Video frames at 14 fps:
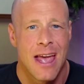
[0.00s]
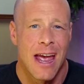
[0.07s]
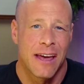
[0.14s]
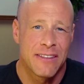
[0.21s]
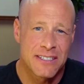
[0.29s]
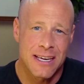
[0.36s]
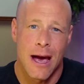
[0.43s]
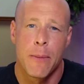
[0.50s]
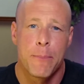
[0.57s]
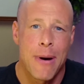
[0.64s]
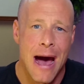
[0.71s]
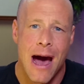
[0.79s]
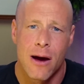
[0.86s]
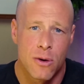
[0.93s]
And this
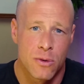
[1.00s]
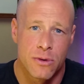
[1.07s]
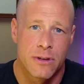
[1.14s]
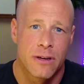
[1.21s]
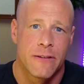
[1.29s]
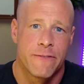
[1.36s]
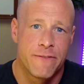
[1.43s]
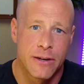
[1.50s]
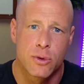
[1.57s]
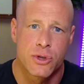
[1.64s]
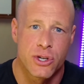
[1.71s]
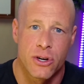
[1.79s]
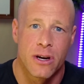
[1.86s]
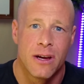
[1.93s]
compound
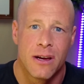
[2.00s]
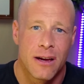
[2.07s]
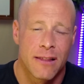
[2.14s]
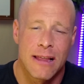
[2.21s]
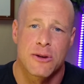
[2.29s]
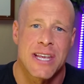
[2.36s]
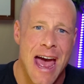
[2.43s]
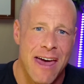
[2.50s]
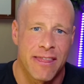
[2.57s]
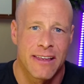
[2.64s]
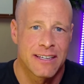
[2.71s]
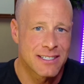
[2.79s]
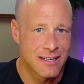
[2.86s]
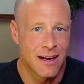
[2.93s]
filter allows
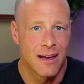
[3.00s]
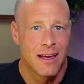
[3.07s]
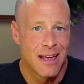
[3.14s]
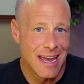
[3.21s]
athletes to